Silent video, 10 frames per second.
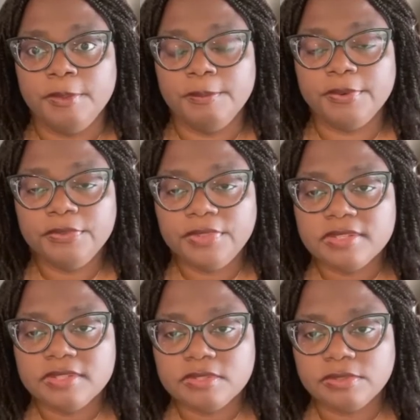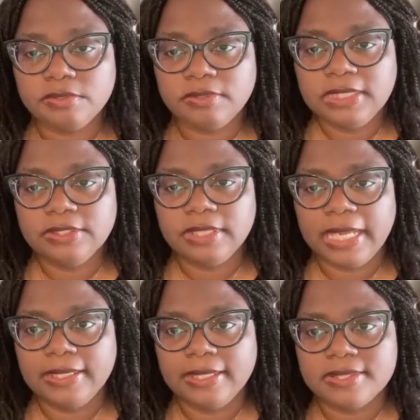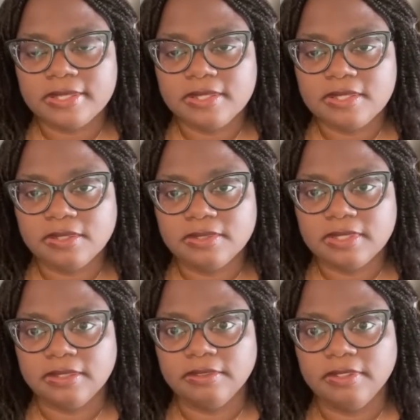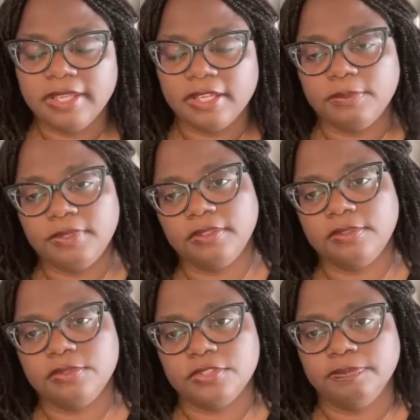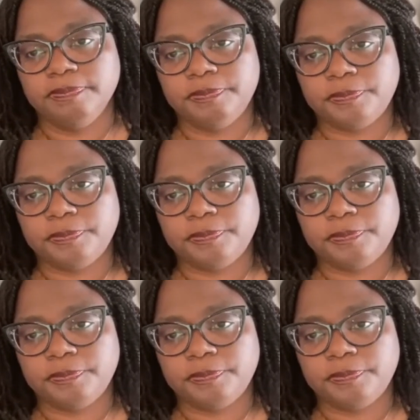both as a circle leader and as a consultant in equity inclusion.